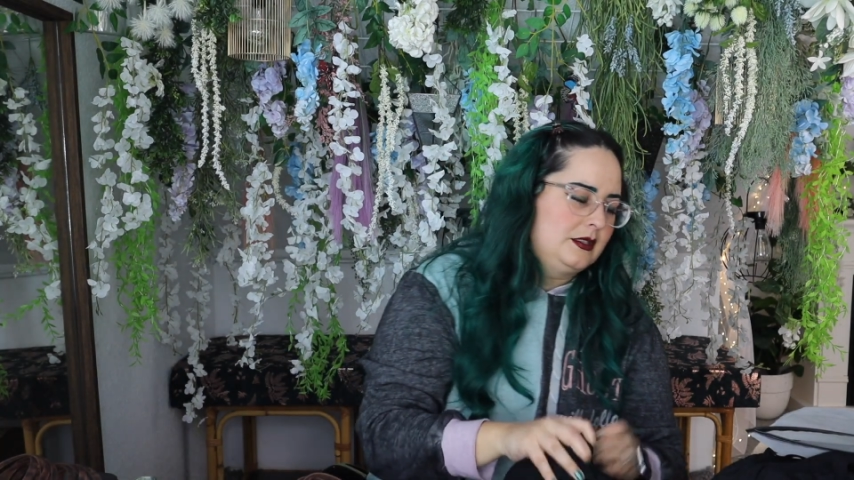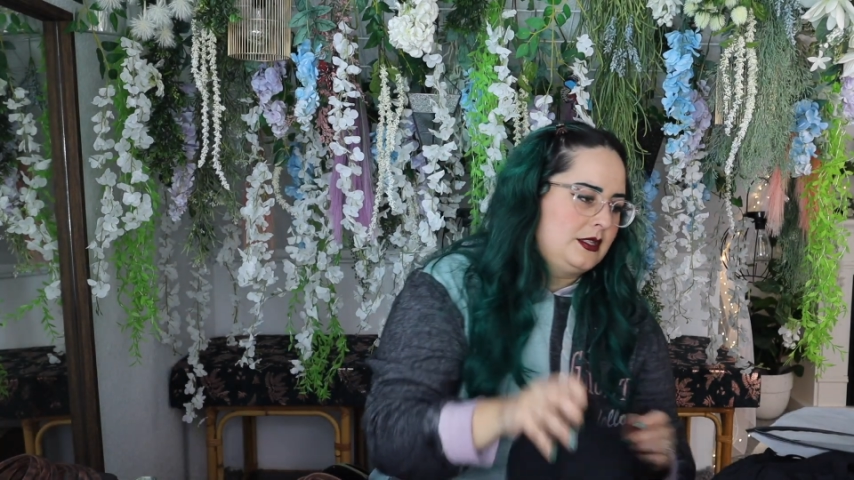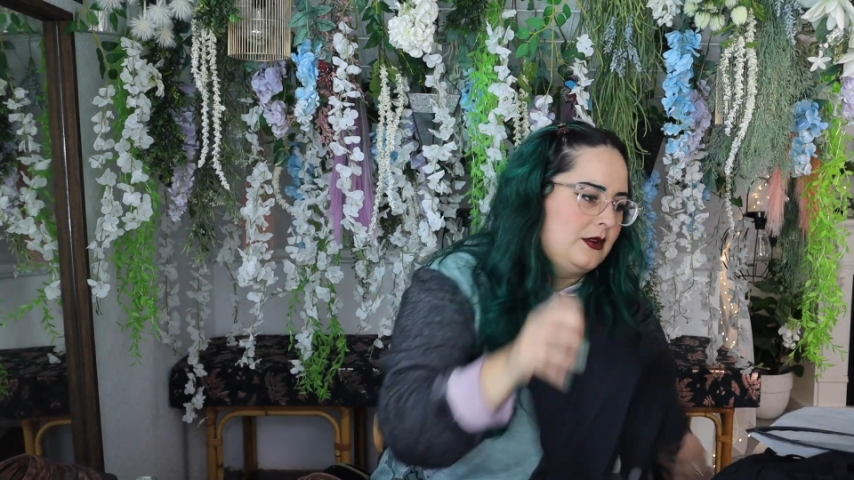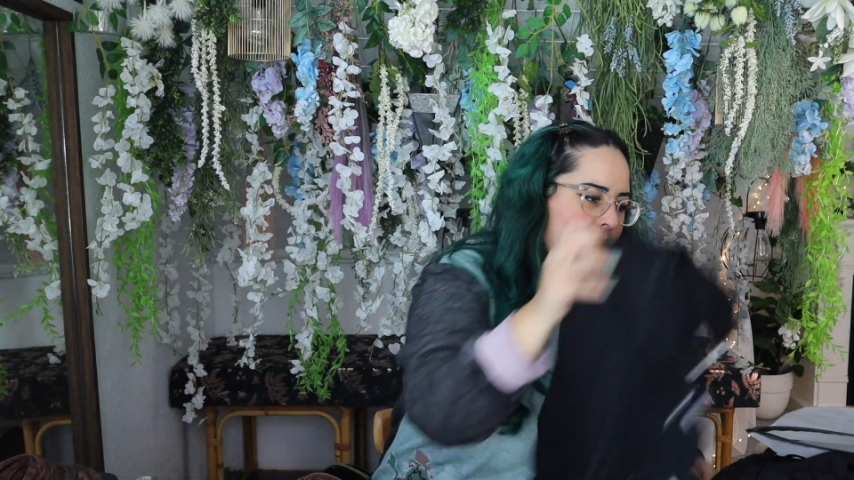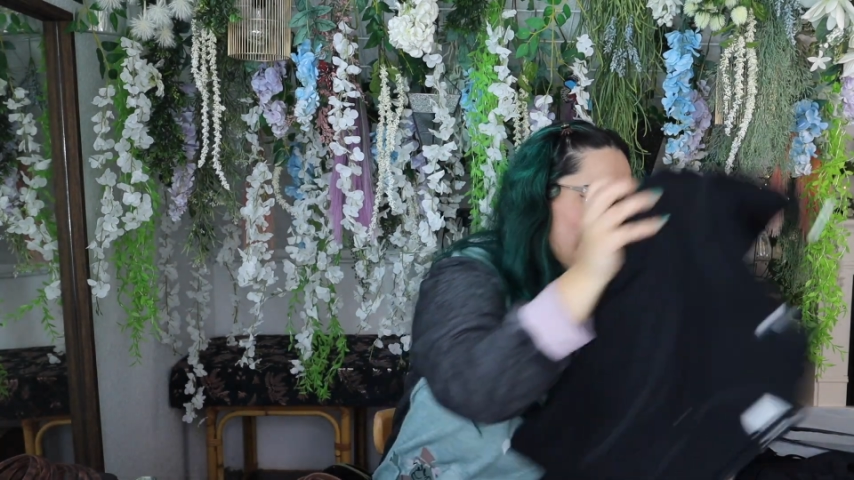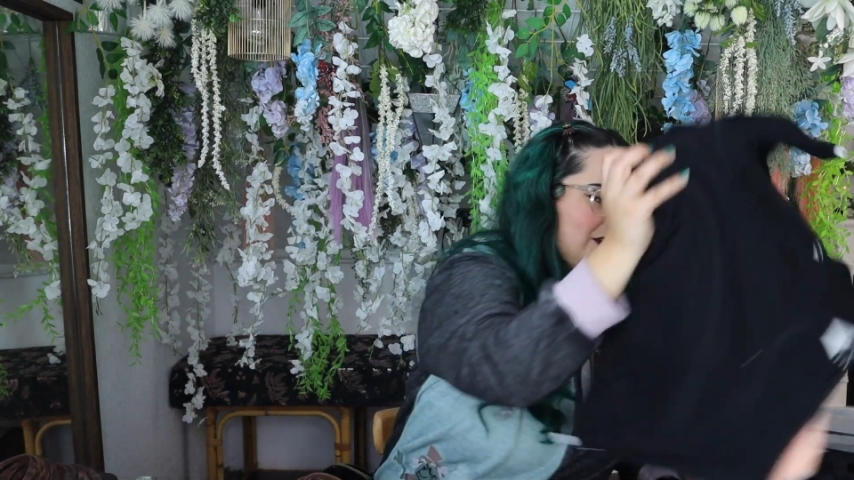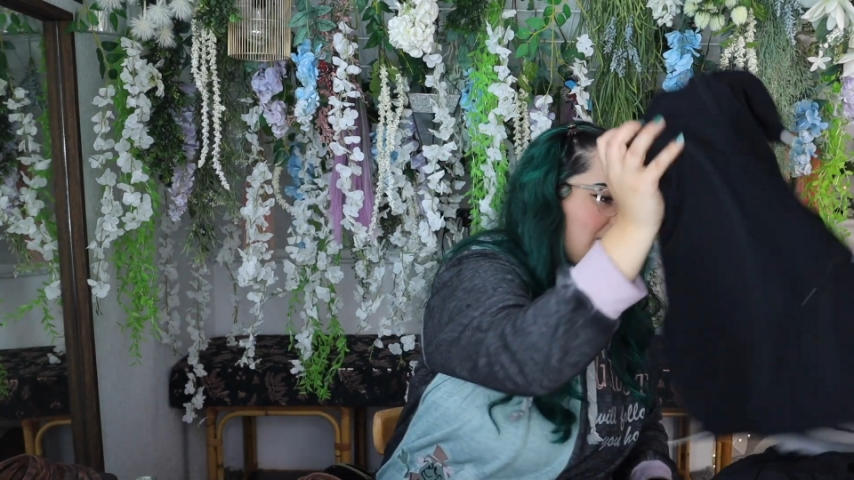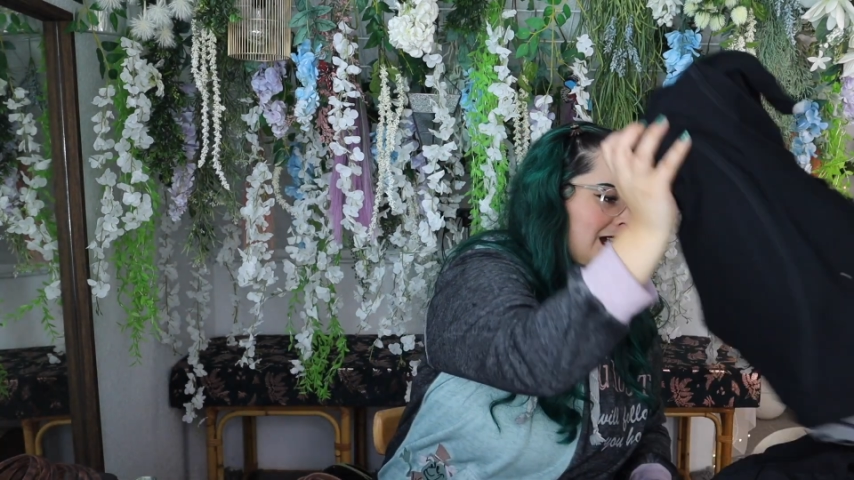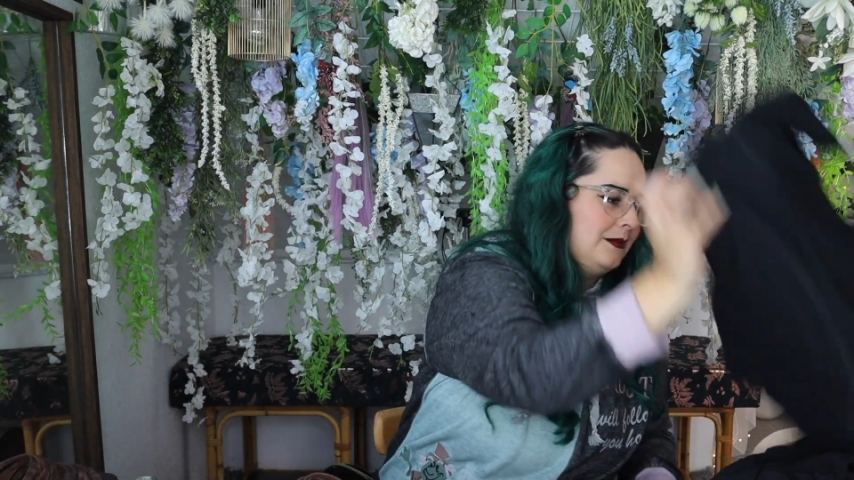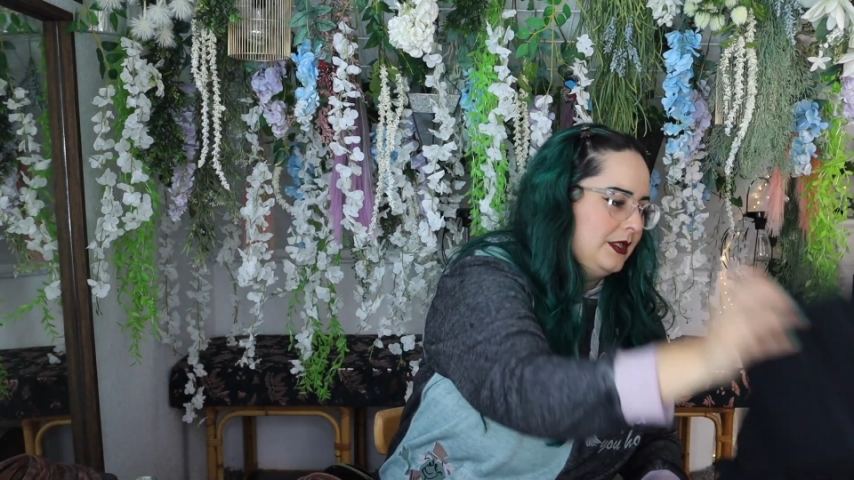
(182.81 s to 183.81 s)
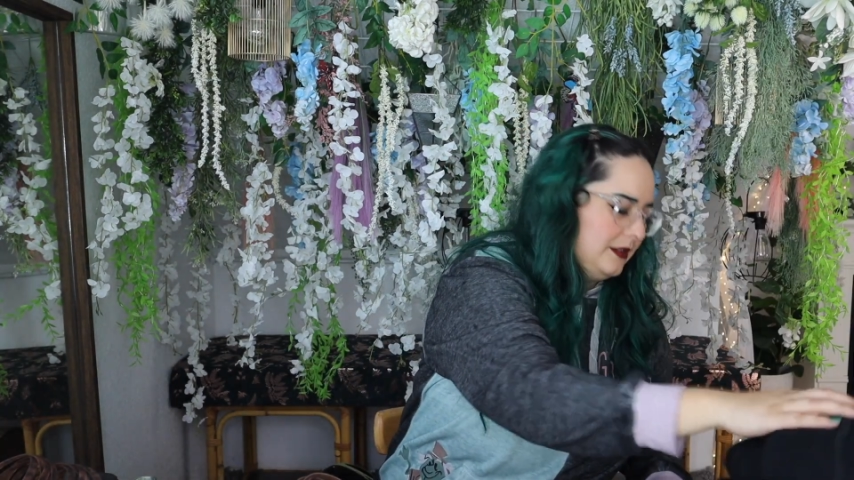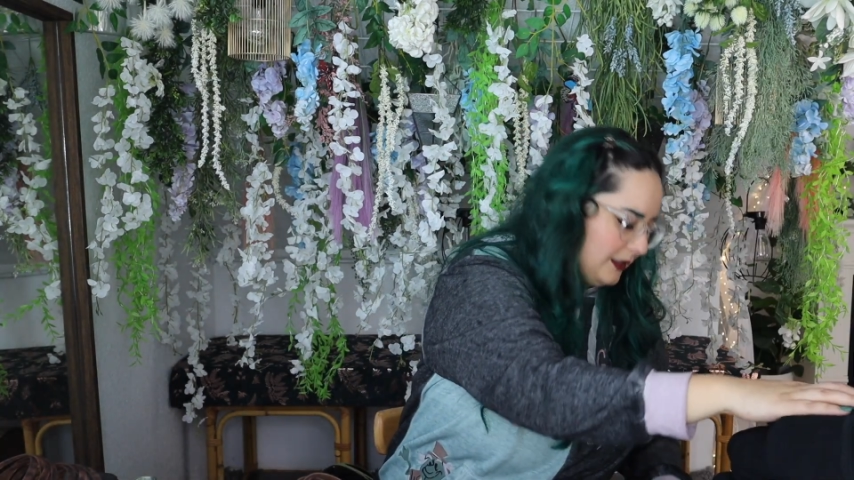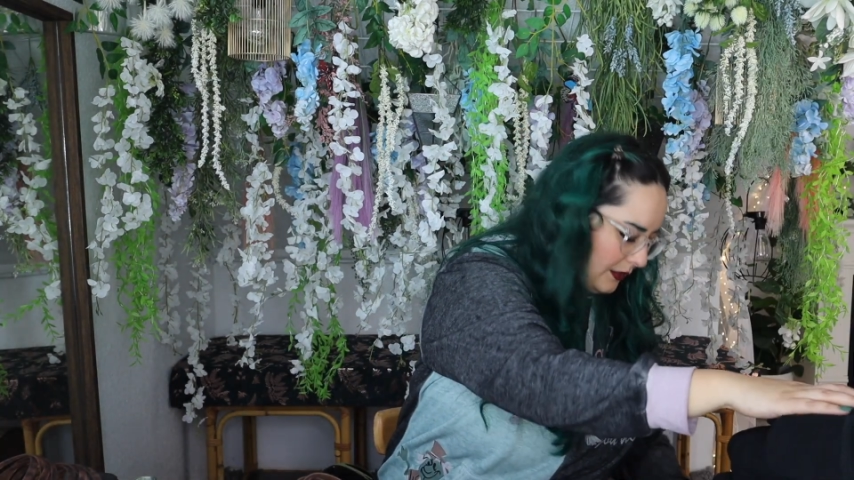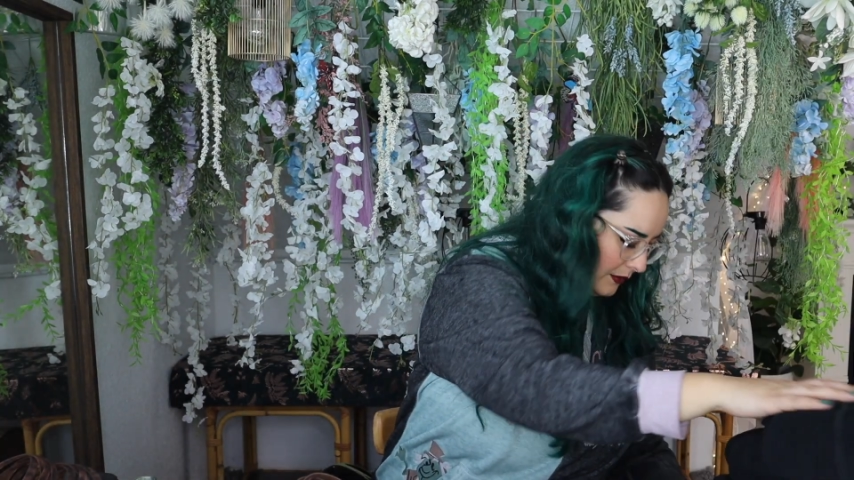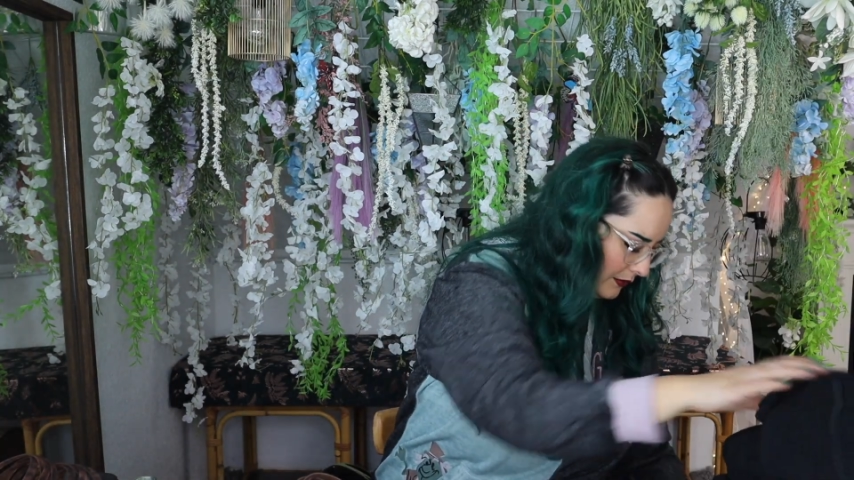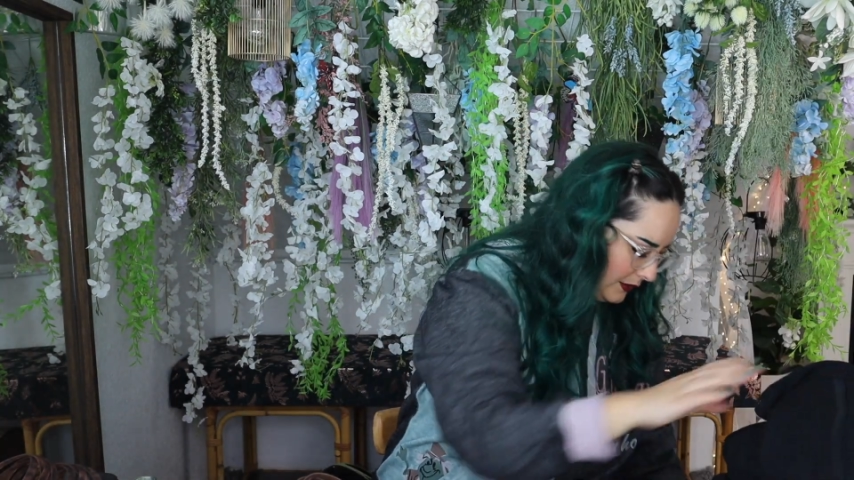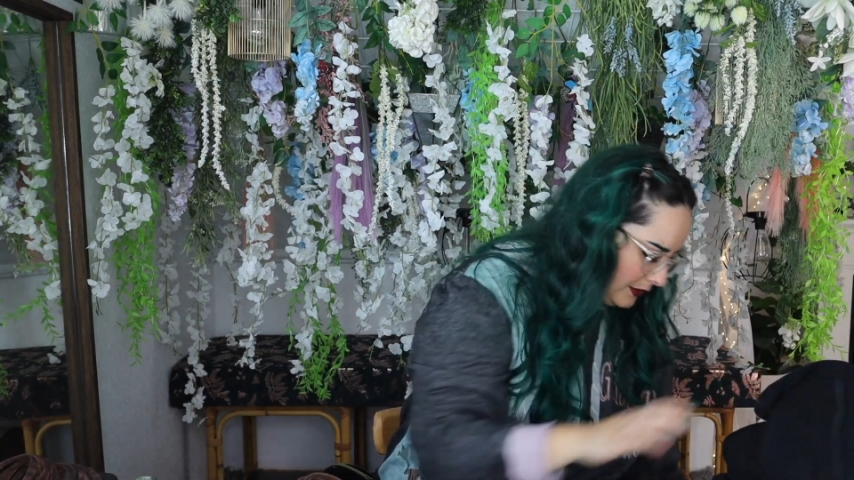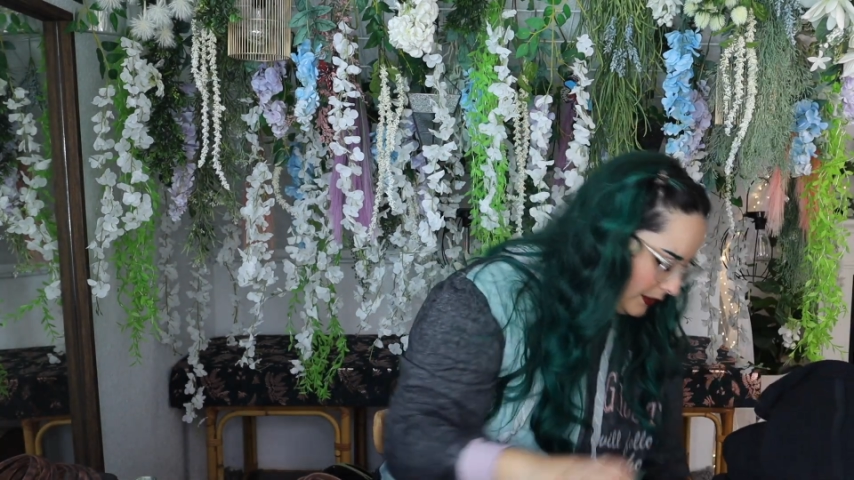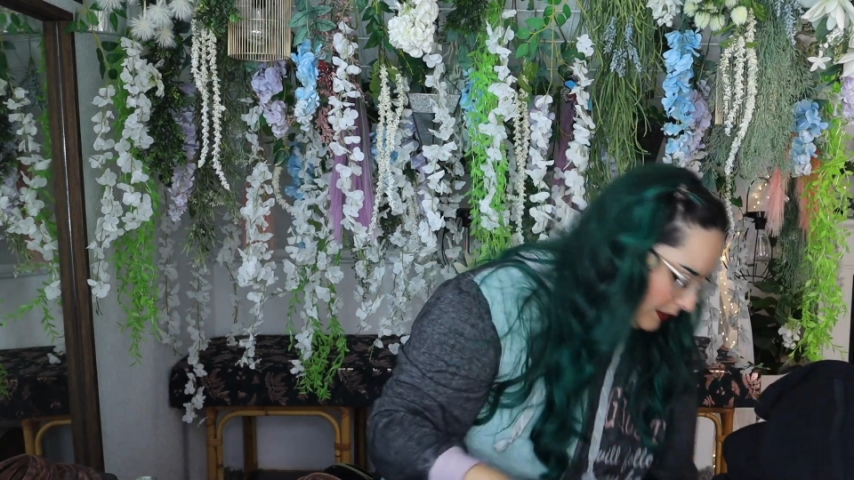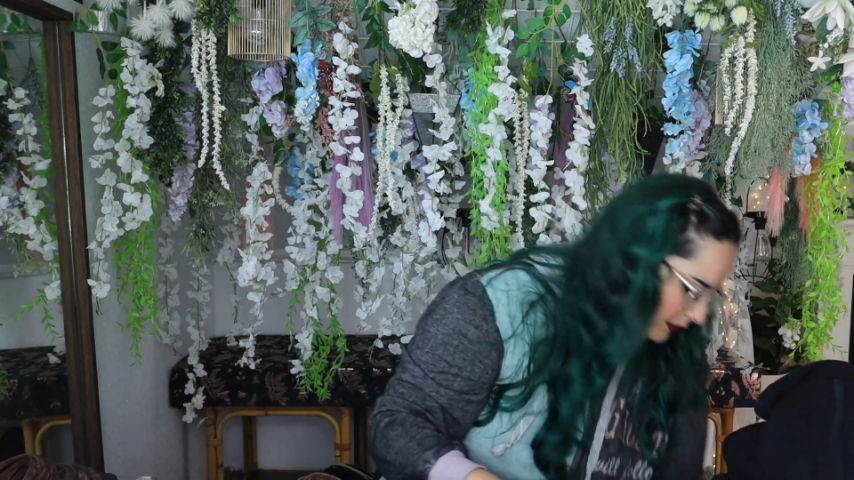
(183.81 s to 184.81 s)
So I grabbed those.